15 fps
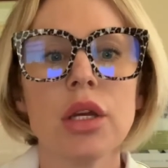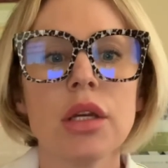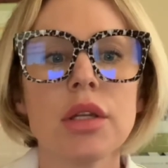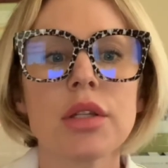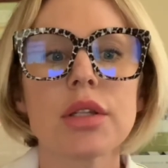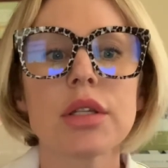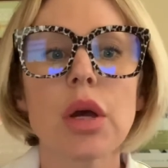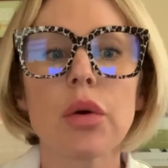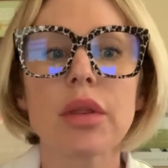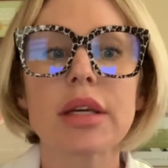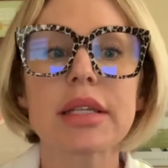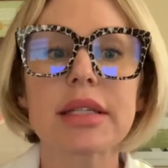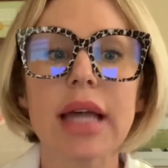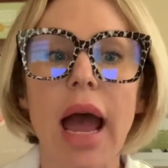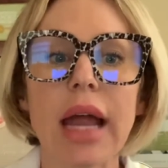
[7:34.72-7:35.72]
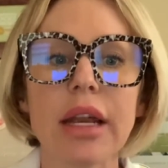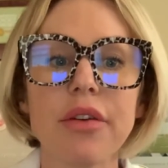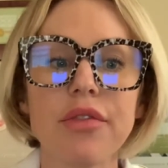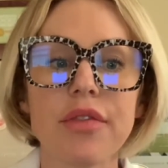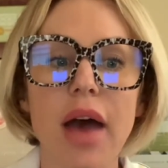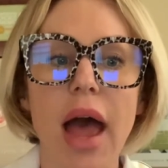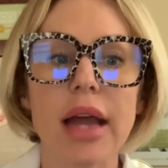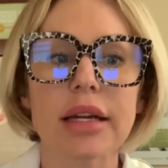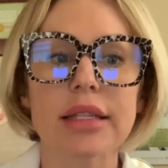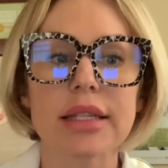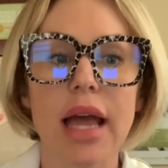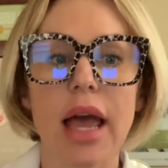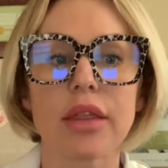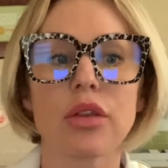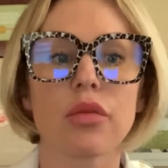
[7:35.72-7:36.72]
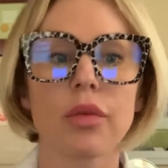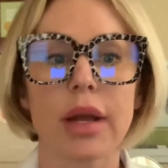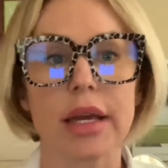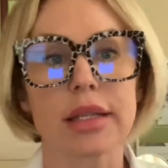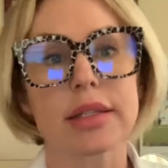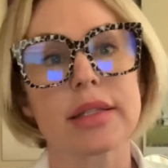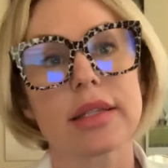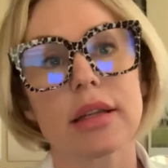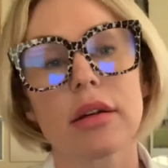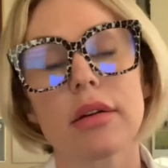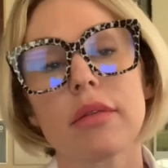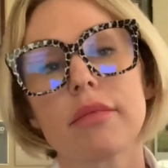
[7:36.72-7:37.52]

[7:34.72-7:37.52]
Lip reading: So the side effects and the risks.